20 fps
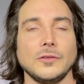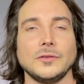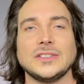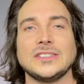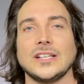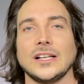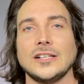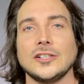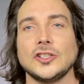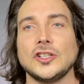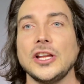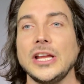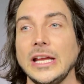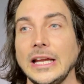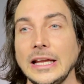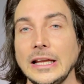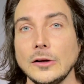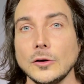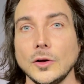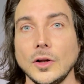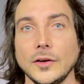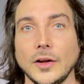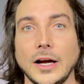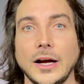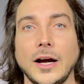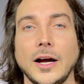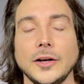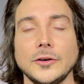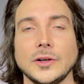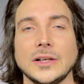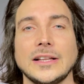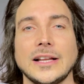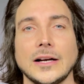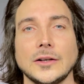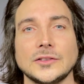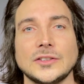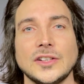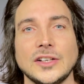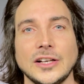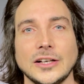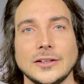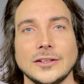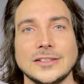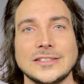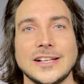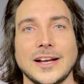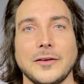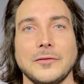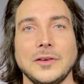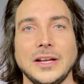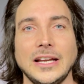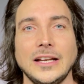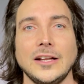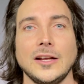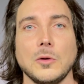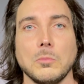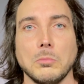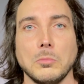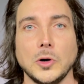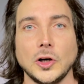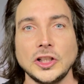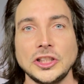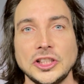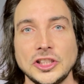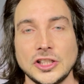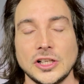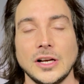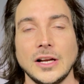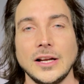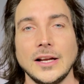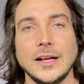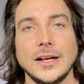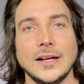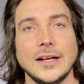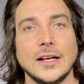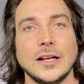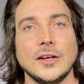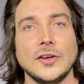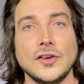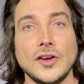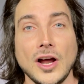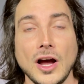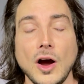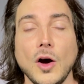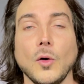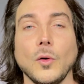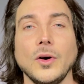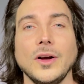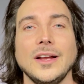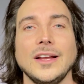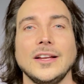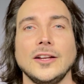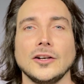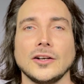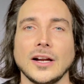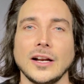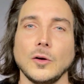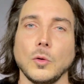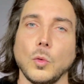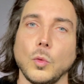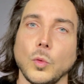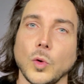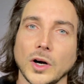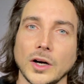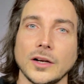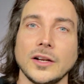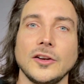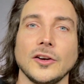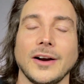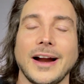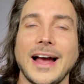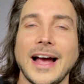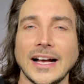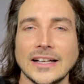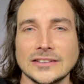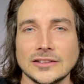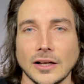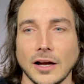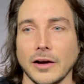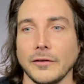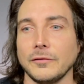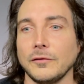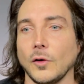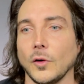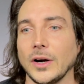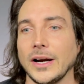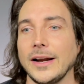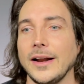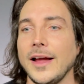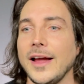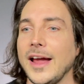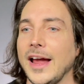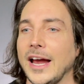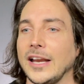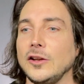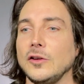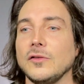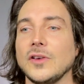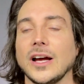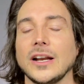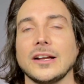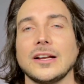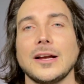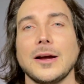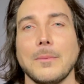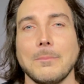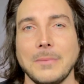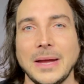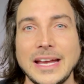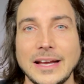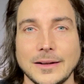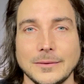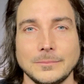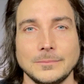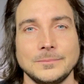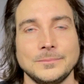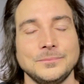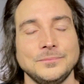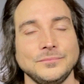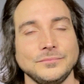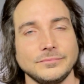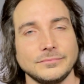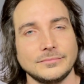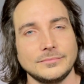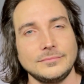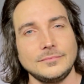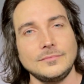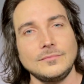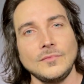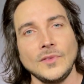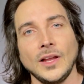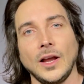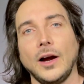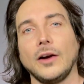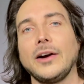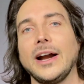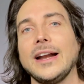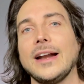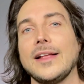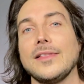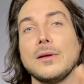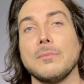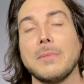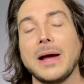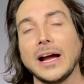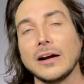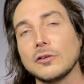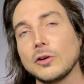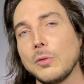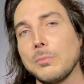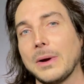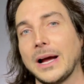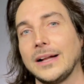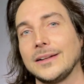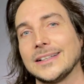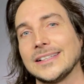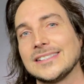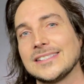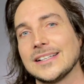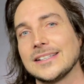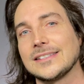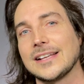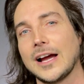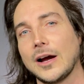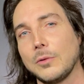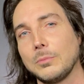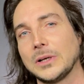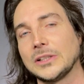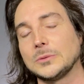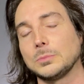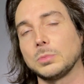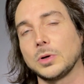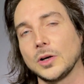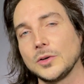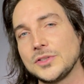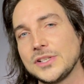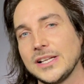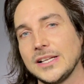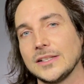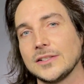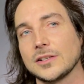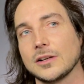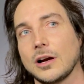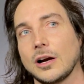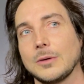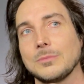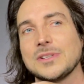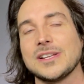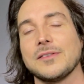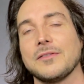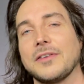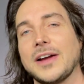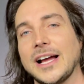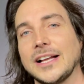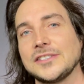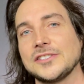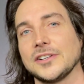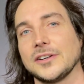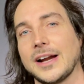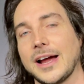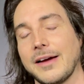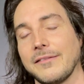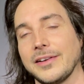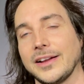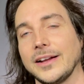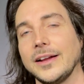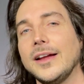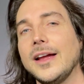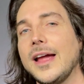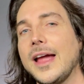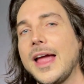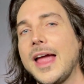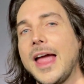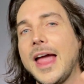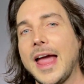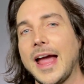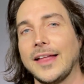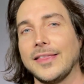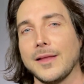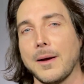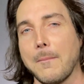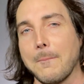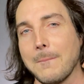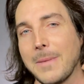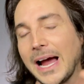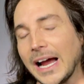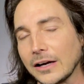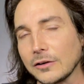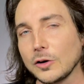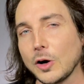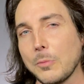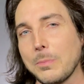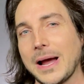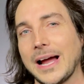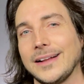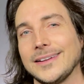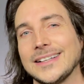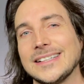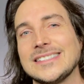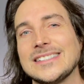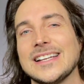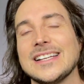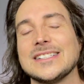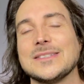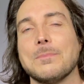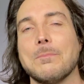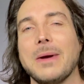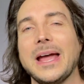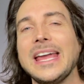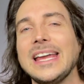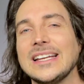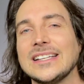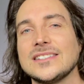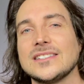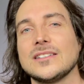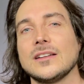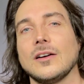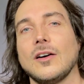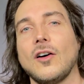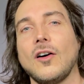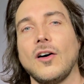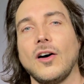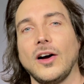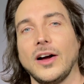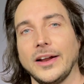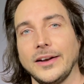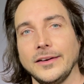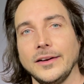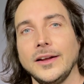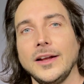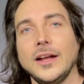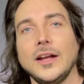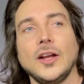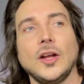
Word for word: of a sudden heal 100,000 years of eating mush? No, you're going to work your ass off for it and you've got to commit. All right, and the macro balance is how much proteins, carbs, and fats you're having. And the macro balance is based on